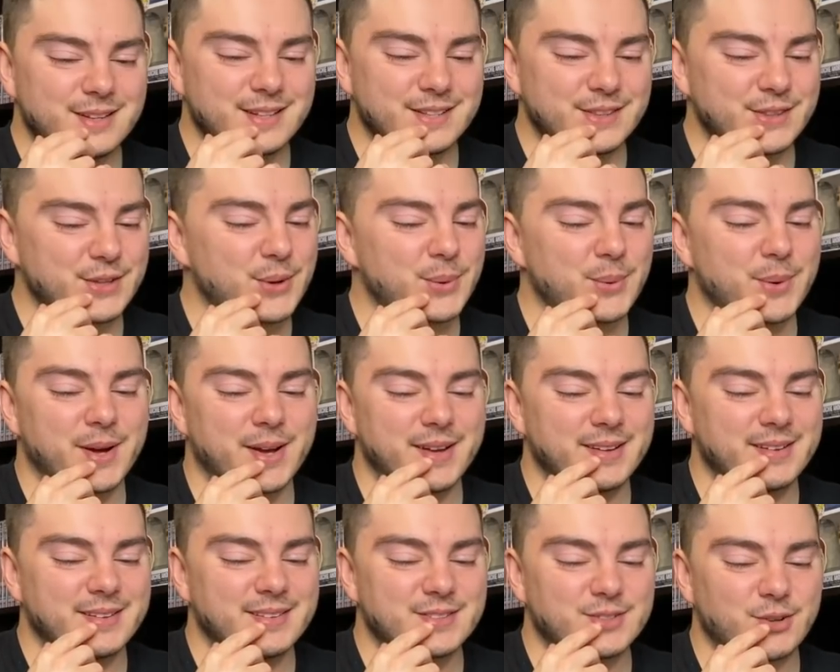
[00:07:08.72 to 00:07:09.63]
No way.
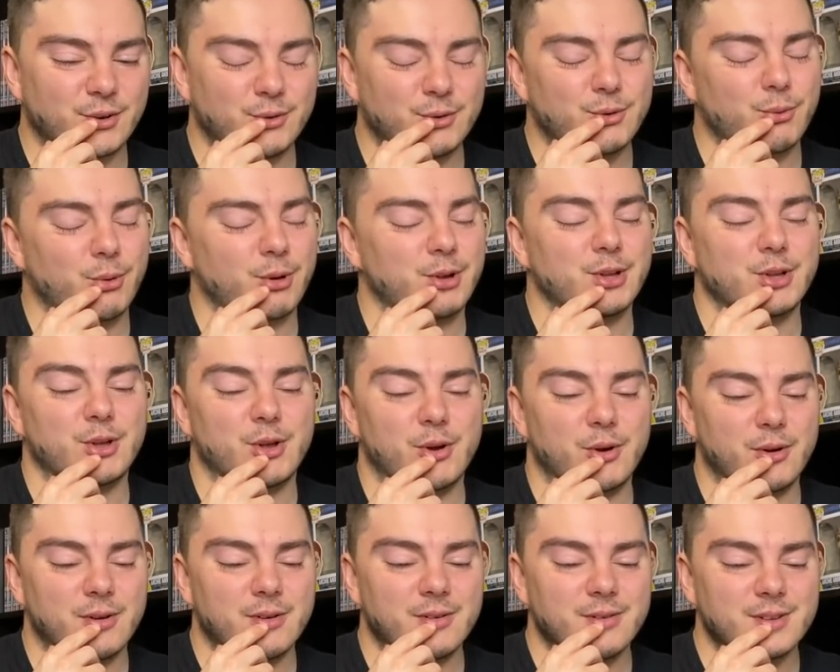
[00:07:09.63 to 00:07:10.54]
Don't threaten
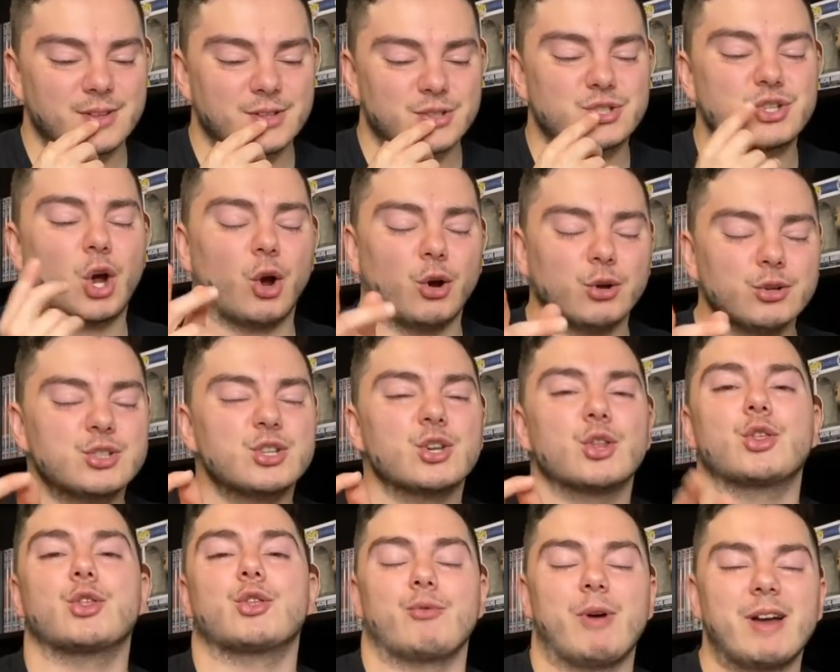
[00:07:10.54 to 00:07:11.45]
her. Don't
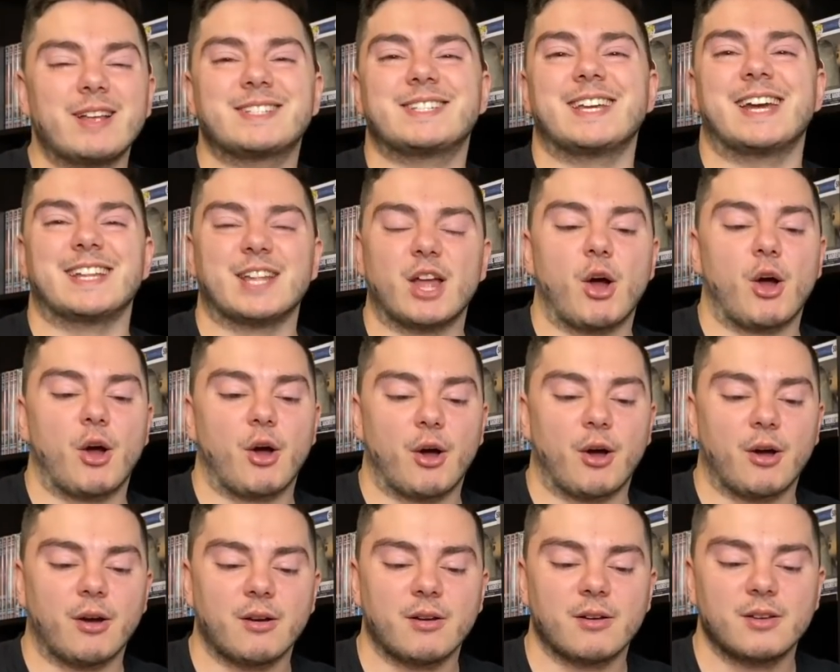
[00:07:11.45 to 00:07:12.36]
threaten
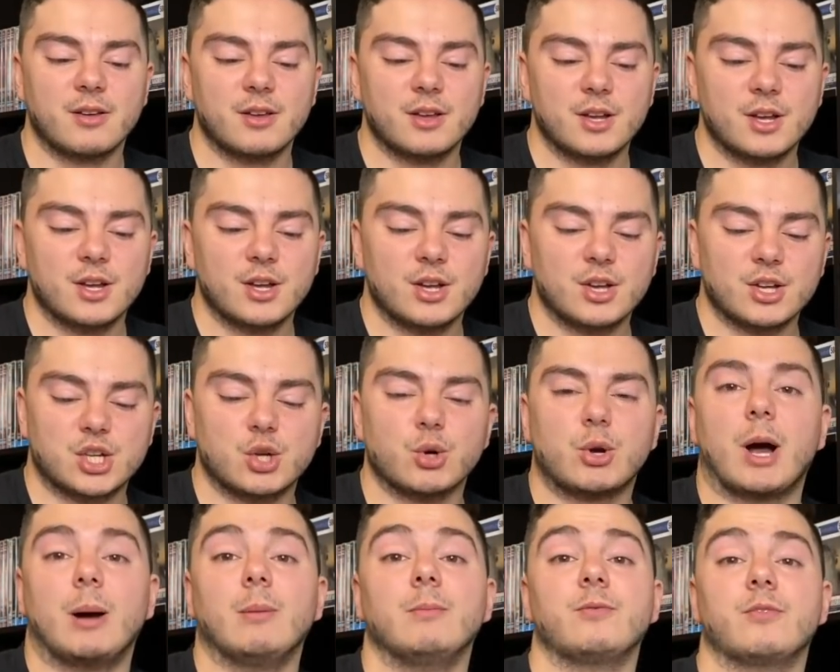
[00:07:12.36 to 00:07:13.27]
her! She'll
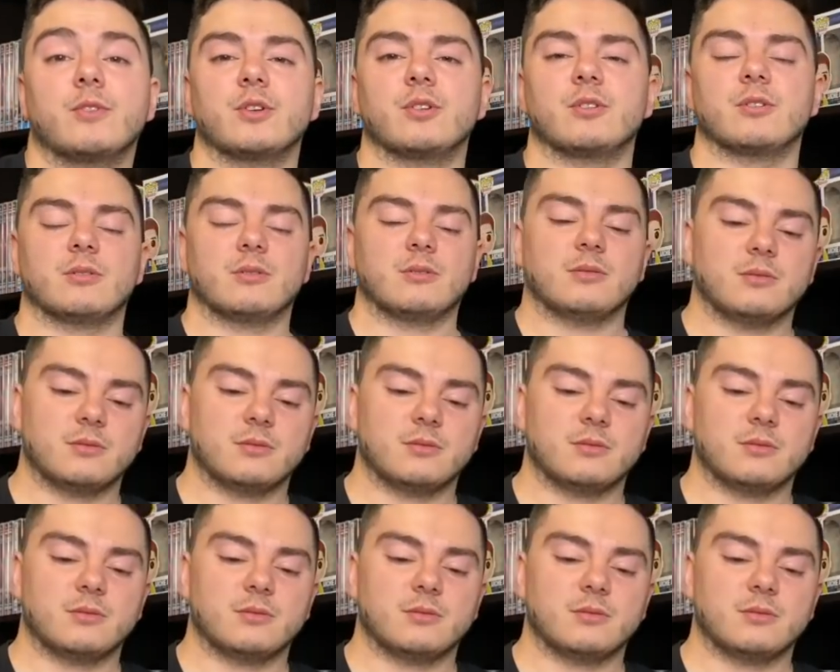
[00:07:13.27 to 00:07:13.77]
come for you.